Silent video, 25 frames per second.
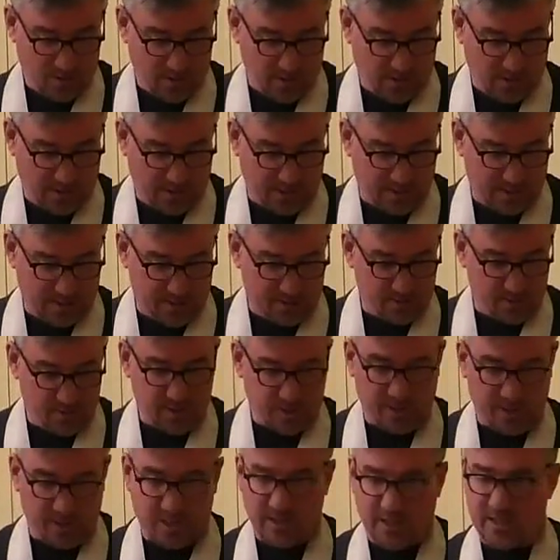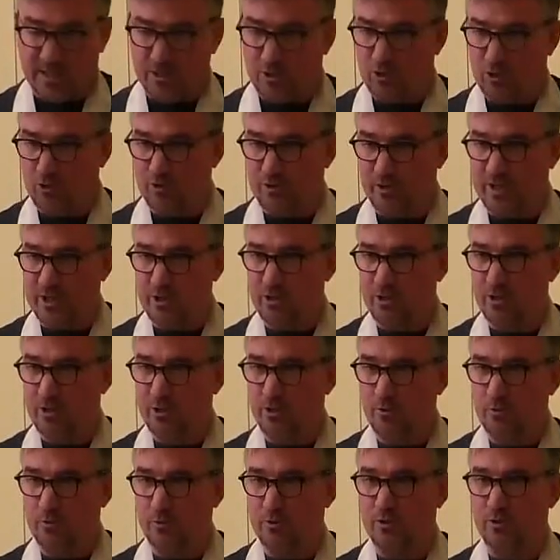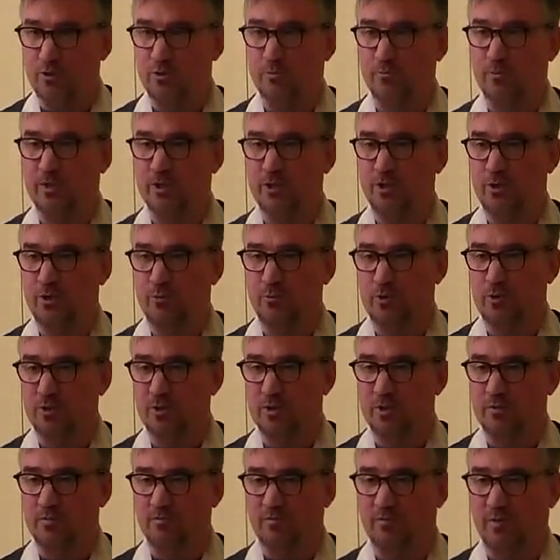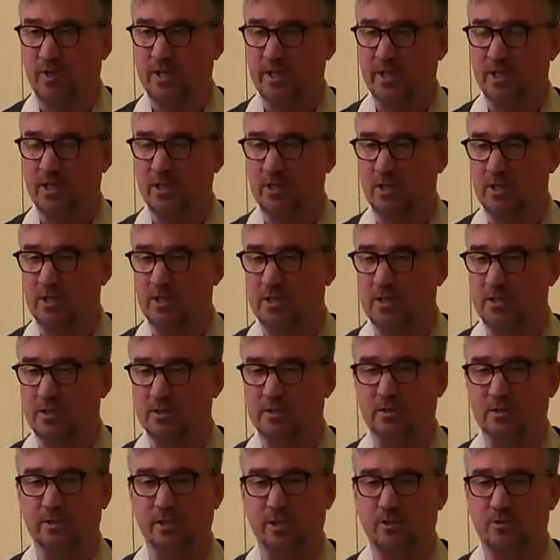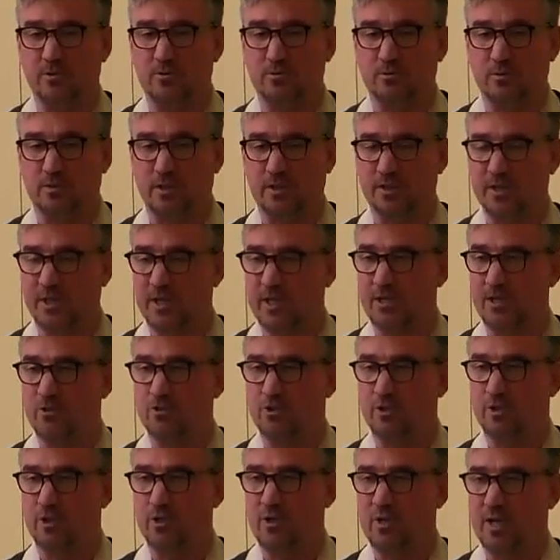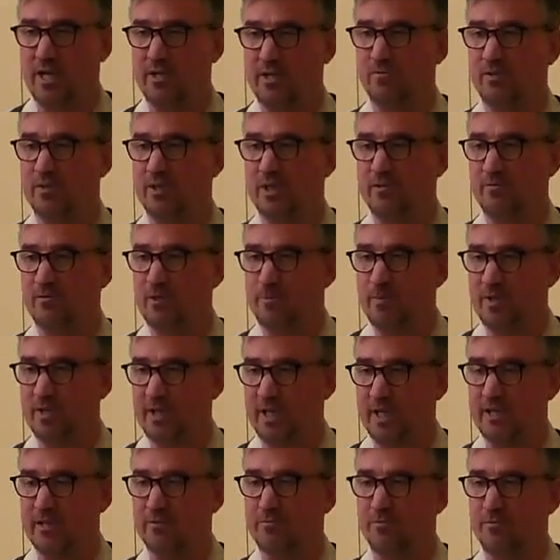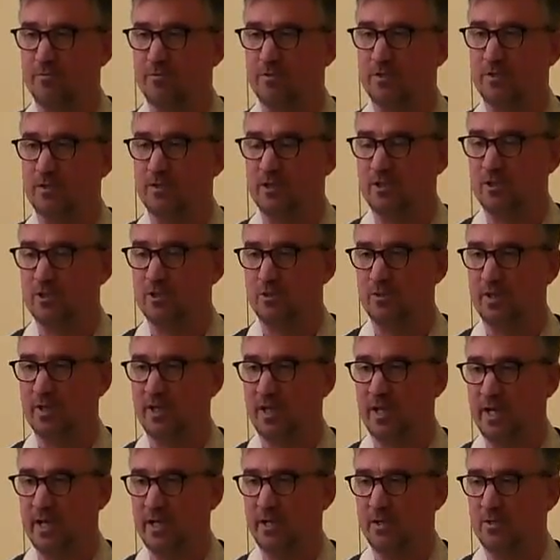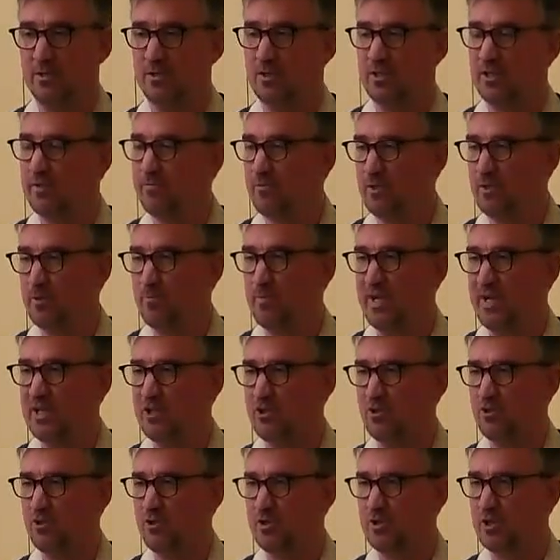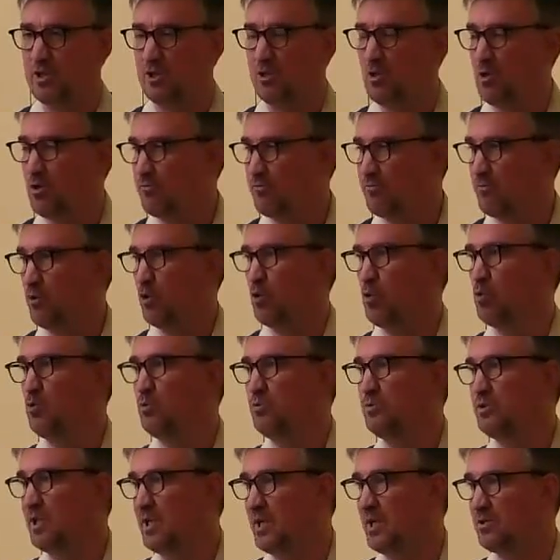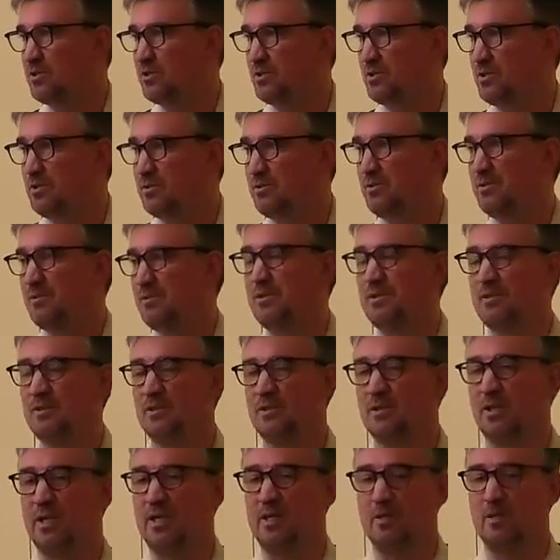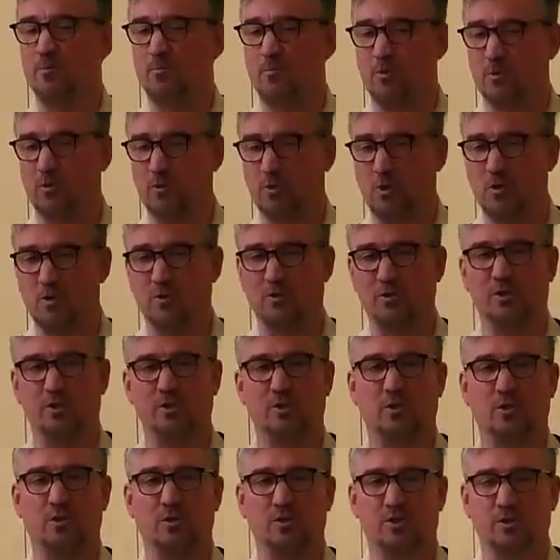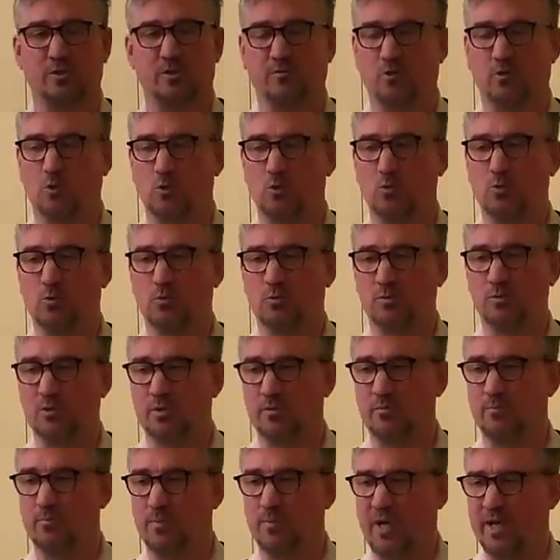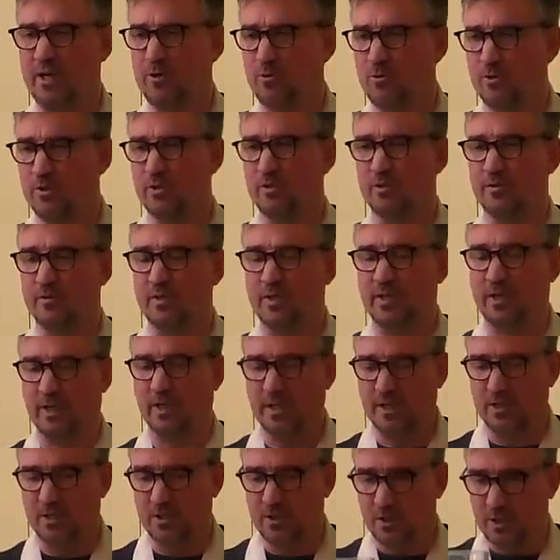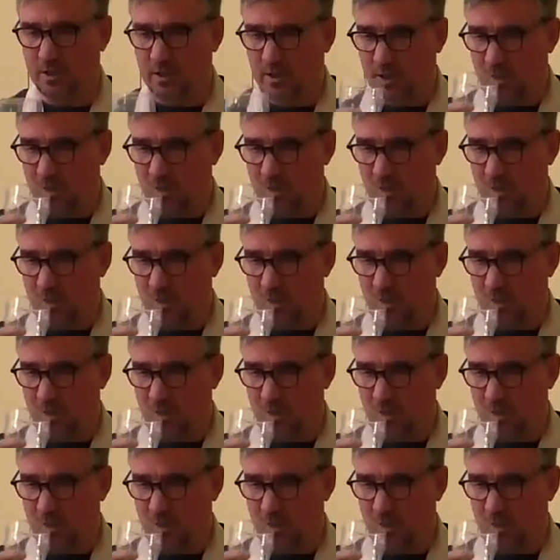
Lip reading: And as tradition goes, when you want to invite a teacher, you have to give them a gift. And so the king's giving the messengers a lot of gold dust, lots and lots of gold powder, I think it is.